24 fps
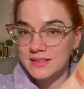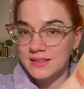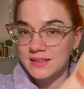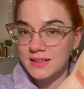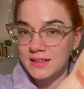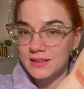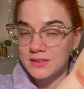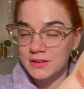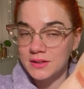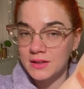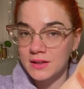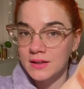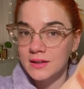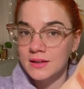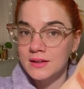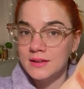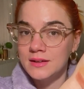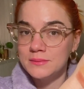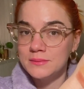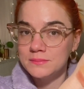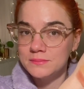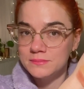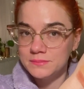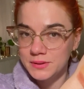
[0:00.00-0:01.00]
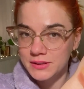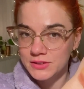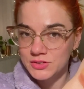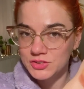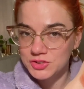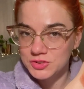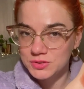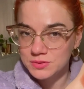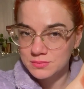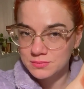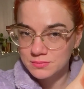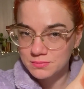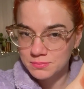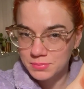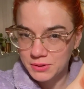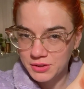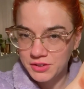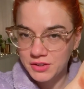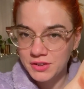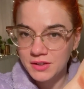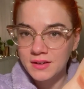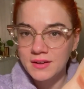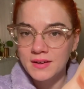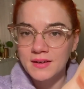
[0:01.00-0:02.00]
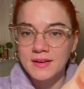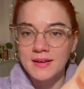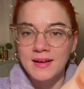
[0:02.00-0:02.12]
the color Peach Butter.